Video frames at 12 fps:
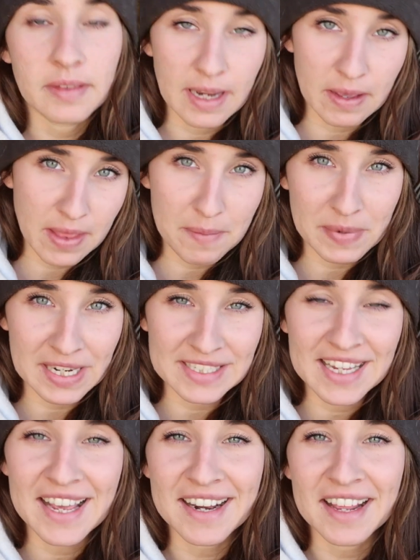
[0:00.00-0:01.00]
Now that being
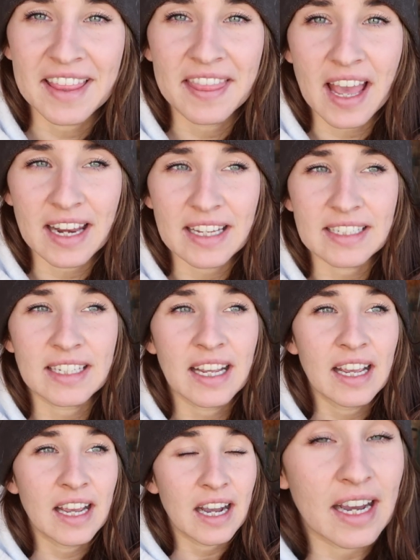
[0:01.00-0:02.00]
said, that is
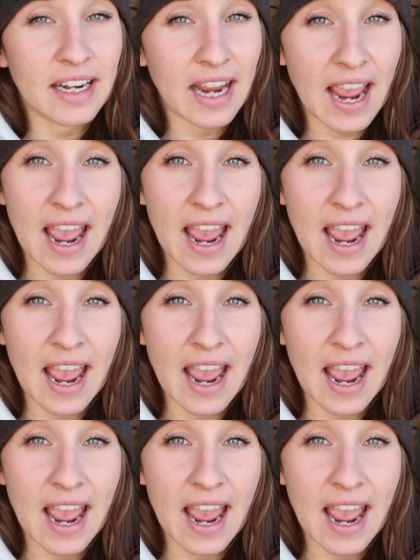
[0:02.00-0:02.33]
an